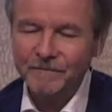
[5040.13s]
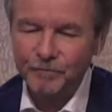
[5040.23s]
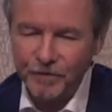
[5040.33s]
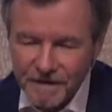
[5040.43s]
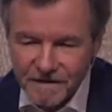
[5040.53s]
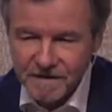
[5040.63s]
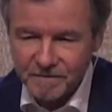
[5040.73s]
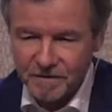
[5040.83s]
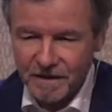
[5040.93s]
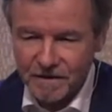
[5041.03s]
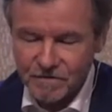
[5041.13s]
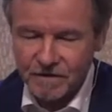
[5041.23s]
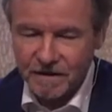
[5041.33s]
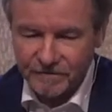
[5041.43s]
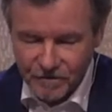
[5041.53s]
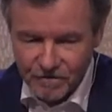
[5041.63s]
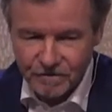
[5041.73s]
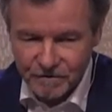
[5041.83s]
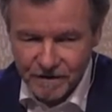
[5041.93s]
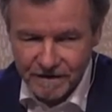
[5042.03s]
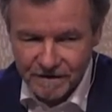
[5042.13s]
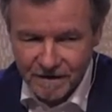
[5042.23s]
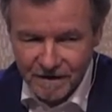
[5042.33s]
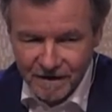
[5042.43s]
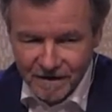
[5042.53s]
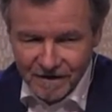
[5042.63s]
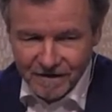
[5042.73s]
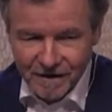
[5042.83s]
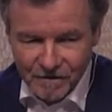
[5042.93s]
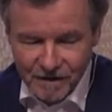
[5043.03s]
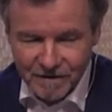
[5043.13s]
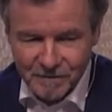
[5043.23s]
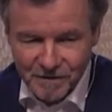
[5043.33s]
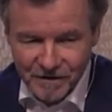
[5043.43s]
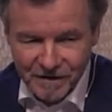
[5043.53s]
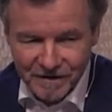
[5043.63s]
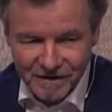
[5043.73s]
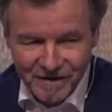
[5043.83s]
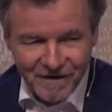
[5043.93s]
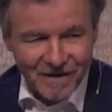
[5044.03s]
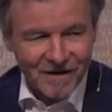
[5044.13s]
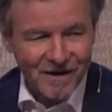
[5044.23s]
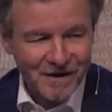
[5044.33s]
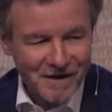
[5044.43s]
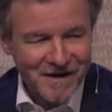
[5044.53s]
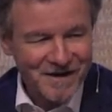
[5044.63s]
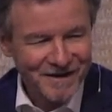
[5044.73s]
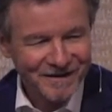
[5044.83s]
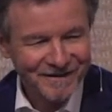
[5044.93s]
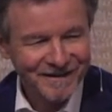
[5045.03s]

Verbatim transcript: principle, I should have no regret. Now let me think. Uh,